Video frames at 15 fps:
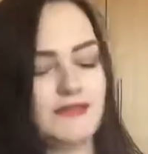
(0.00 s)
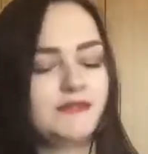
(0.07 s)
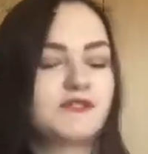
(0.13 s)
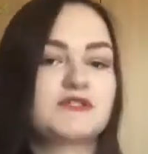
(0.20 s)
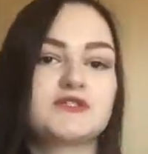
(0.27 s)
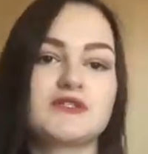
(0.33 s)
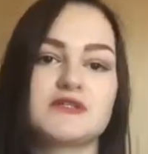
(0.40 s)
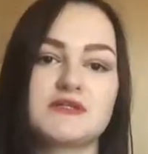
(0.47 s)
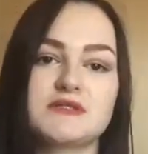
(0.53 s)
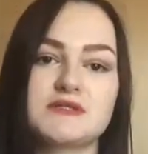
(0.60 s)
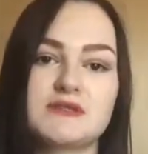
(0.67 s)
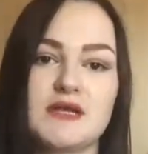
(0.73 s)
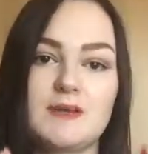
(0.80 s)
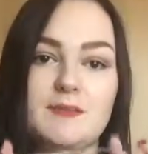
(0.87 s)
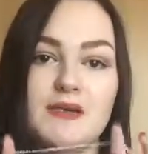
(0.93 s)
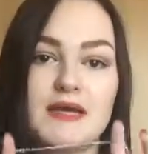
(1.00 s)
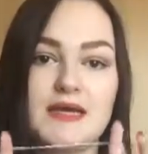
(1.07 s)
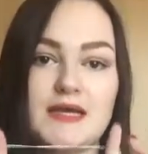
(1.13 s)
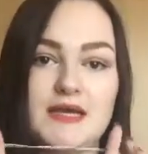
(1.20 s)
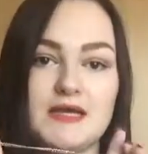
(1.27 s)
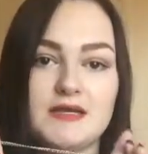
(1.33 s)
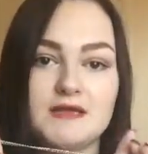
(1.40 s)
is just a
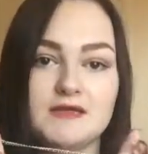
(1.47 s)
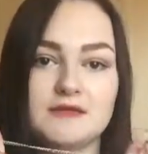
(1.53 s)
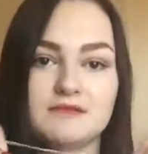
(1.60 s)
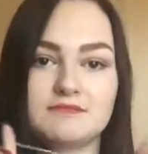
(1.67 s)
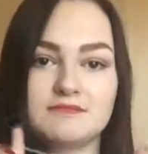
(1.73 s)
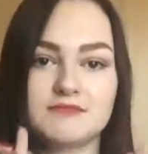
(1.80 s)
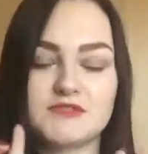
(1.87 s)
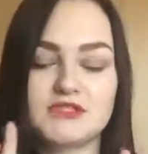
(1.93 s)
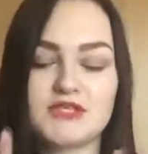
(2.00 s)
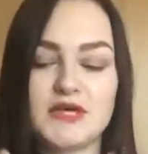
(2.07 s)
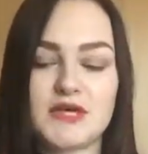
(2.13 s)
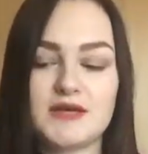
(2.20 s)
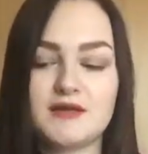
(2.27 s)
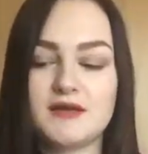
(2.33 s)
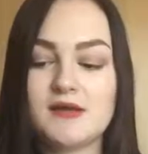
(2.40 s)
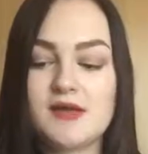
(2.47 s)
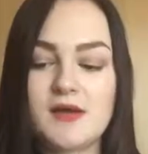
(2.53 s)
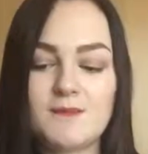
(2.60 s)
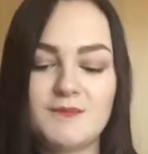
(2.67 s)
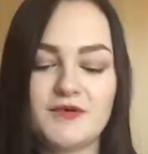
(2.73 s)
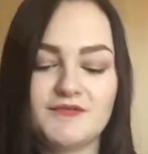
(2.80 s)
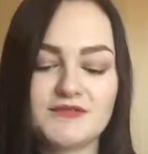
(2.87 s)
plain chain,
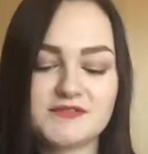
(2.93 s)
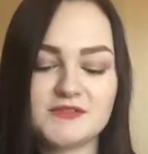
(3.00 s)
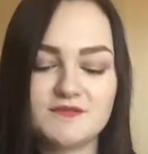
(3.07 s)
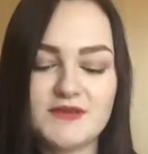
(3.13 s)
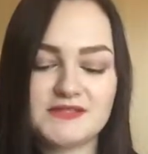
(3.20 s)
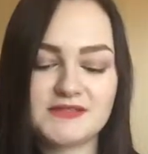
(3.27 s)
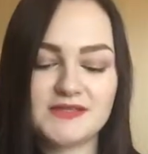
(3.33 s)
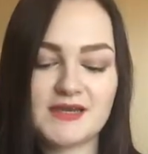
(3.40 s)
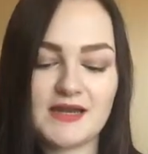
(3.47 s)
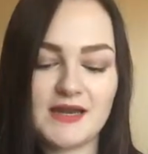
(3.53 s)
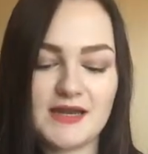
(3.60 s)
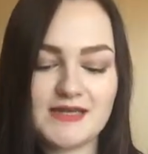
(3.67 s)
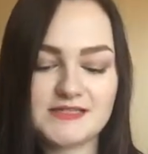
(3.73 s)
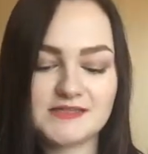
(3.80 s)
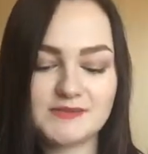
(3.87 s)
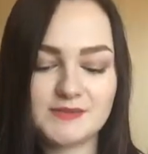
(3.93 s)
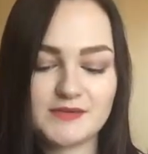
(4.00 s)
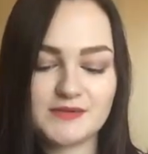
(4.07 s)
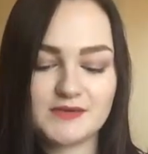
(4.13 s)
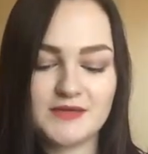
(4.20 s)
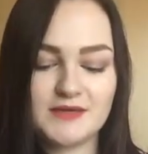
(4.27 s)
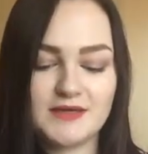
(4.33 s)
but for some reason the clasp
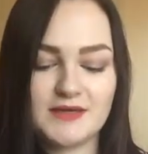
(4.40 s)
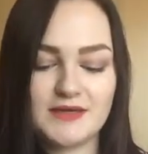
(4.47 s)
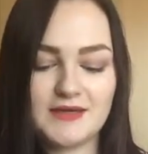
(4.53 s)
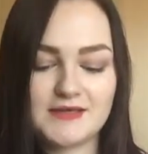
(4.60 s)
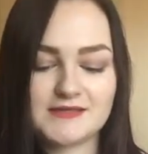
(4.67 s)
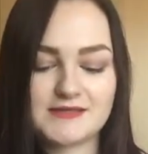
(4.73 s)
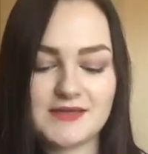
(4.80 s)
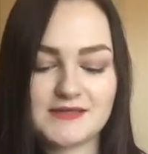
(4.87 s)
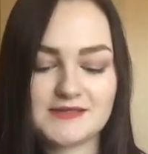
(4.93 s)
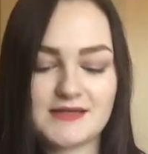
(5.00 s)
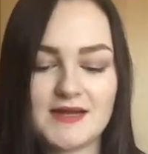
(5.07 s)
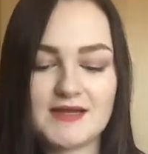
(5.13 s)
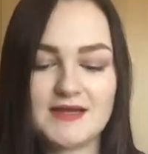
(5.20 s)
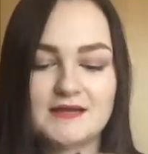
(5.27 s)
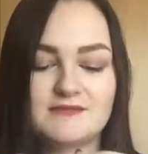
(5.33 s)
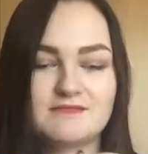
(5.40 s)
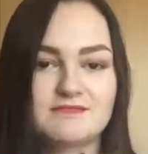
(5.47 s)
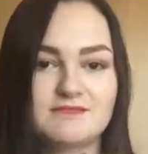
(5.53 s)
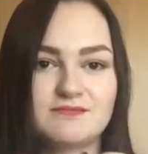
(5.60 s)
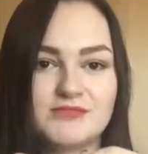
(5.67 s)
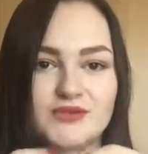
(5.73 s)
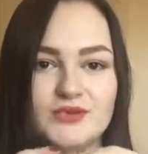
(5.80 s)
is like slightly
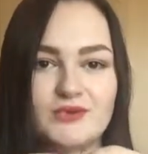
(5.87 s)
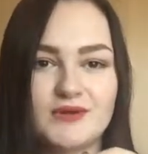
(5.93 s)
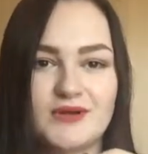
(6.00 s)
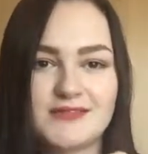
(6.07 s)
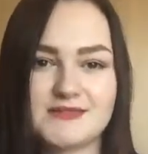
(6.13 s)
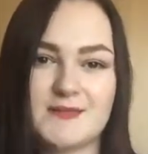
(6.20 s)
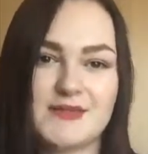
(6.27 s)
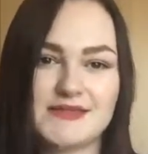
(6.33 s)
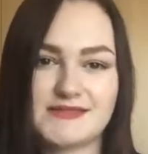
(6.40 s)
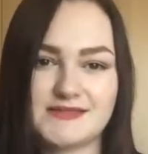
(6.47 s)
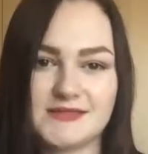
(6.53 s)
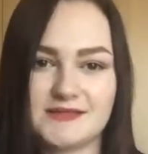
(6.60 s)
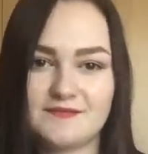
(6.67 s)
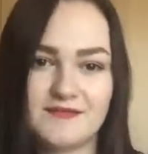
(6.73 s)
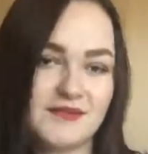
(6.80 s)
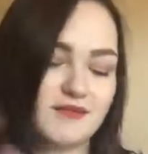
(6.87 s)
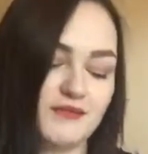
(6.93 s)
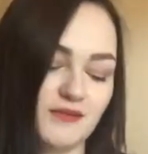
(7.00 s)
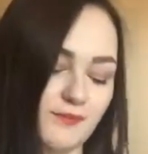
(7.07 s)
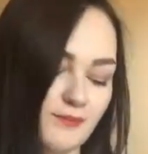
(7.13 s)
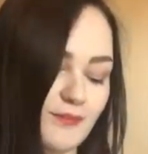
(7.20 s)
broken. It's a bit stiff. I don't know,